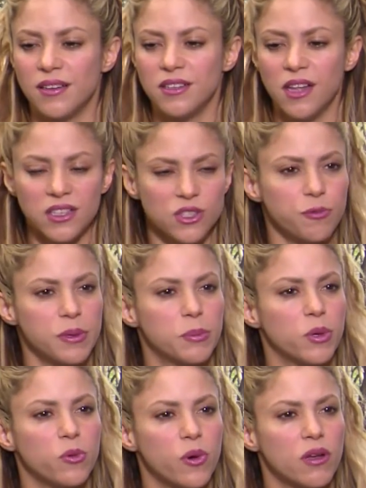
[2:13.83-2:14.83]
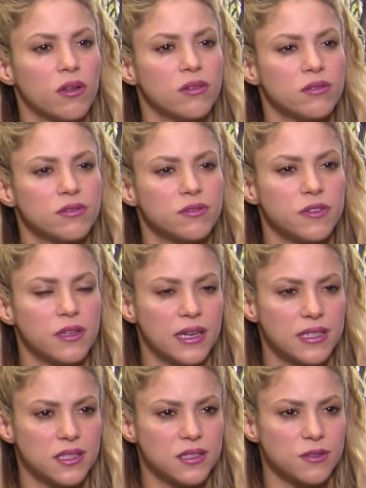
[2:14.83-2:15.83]
lots of people will feel
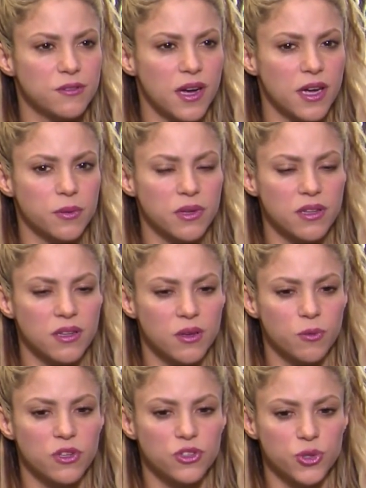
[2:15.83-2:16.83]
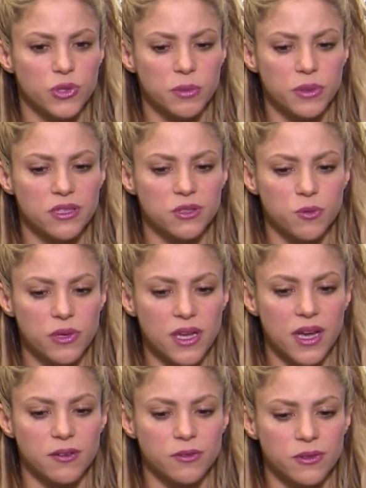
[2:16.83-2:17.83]
identified with Judy, because we
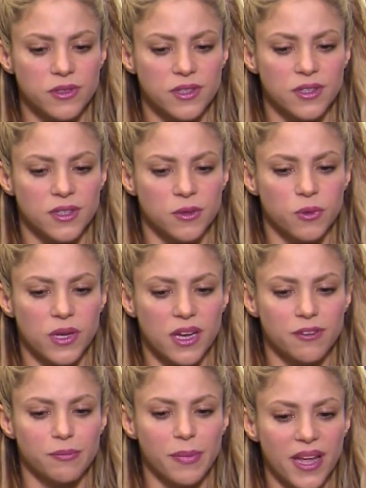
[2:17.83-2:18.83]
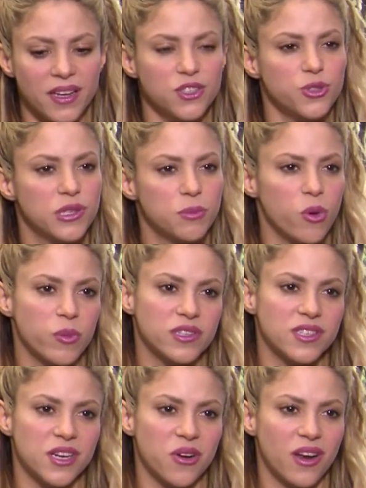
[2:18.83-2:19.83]
have many Judy
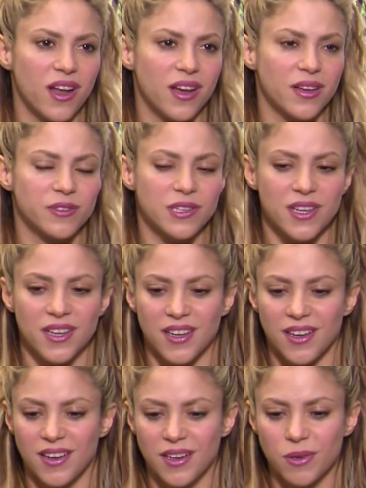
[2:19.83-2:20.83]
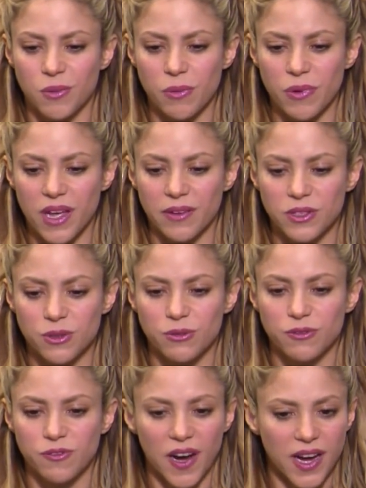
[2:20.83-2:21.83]
moments in our lives when we have to
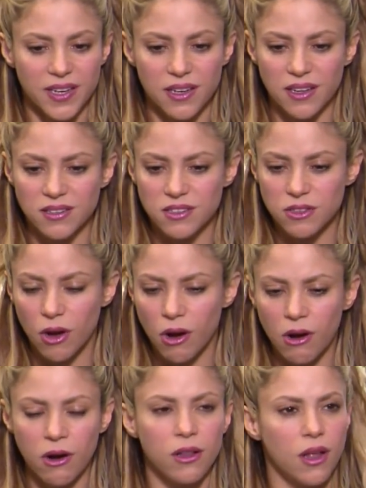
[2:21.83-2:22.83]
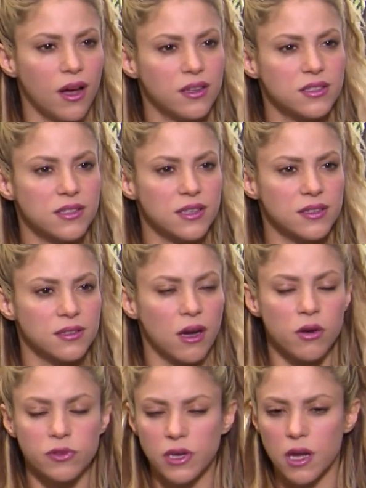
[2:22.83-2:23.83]
fight against all odds and
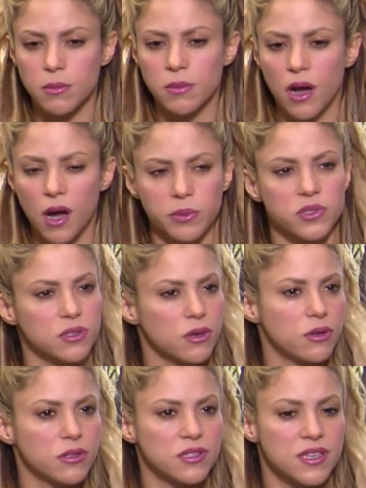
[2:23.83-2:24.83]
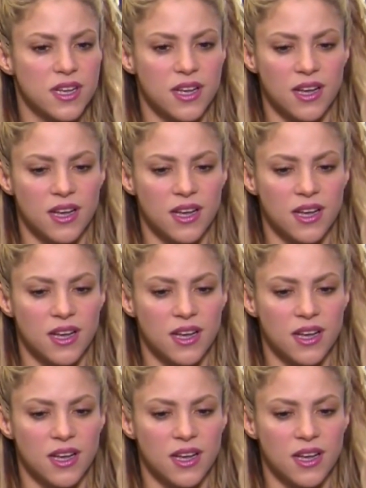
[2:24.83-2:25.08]
overcome obstacles